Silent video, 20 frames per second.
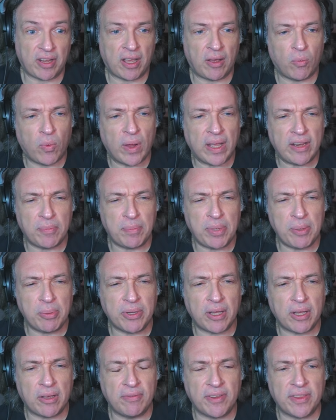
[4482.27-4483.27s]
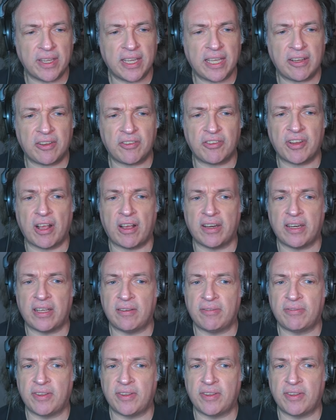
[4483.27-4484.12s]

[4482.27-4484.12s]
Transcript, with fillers: Uh, where do people go Thank for the Kickstarter much.